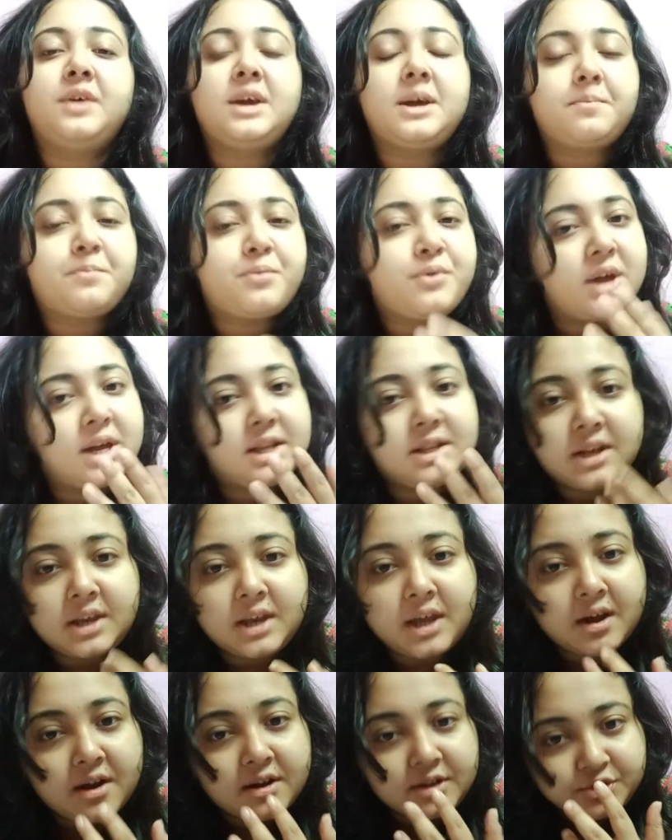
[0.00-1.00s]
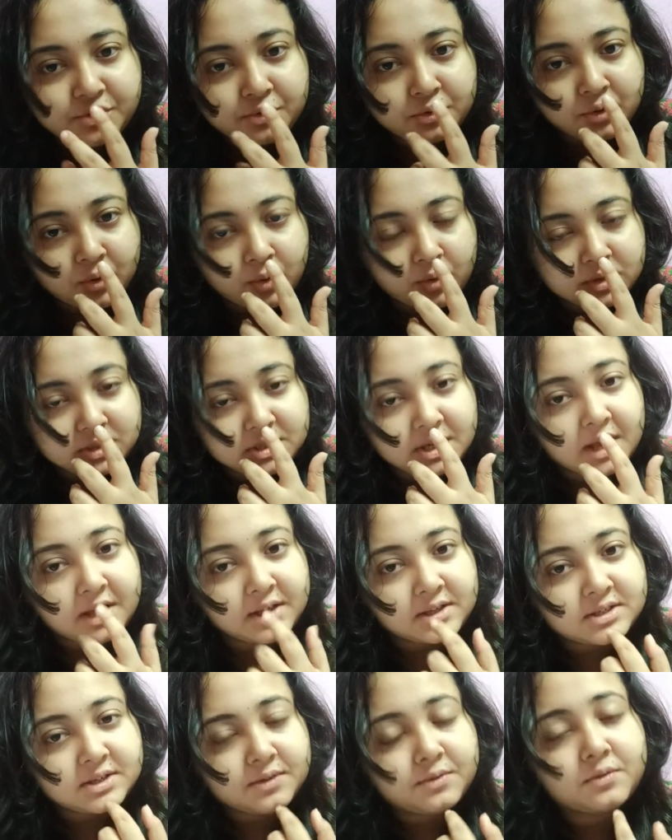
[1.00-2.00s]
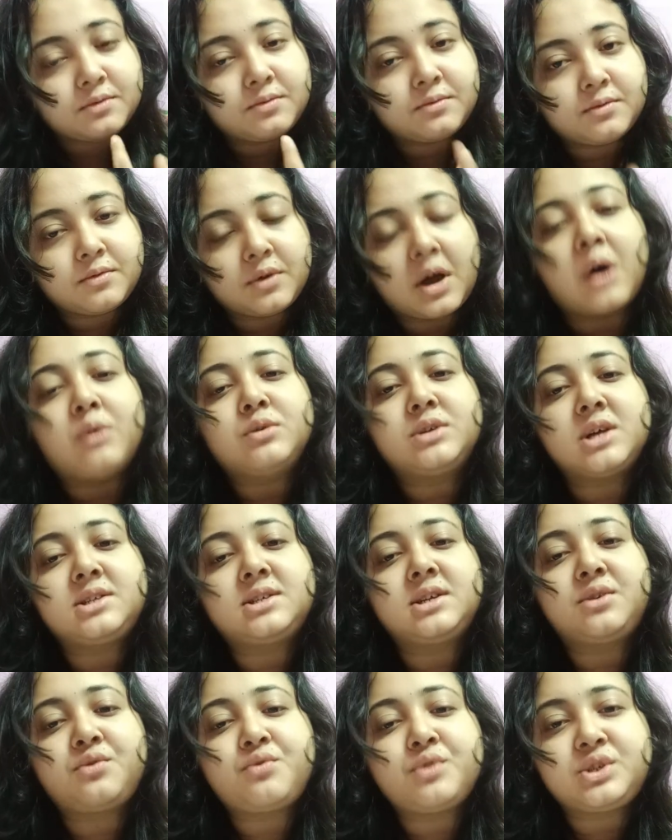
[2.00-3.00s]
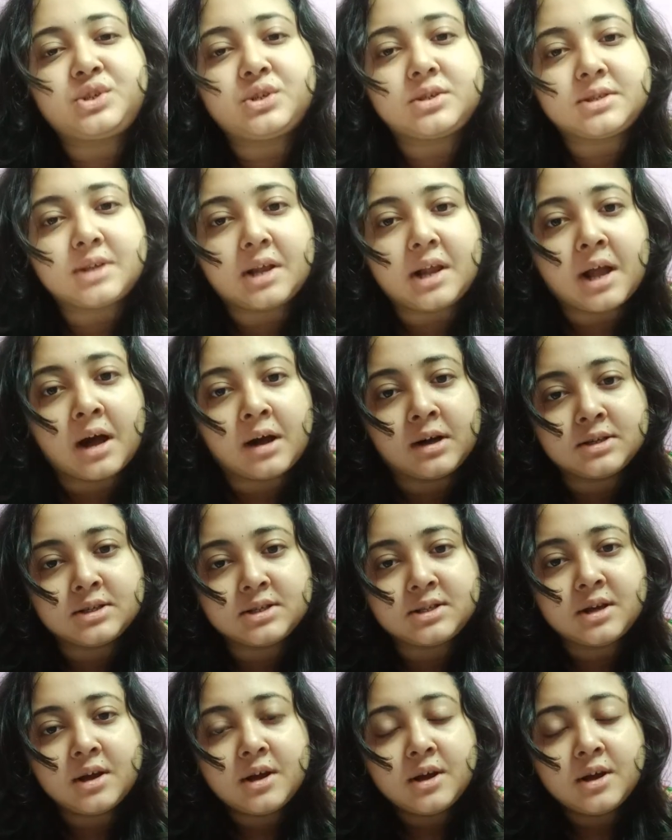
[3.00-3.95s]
breathe in air through nose, and how does it reaches the lungs?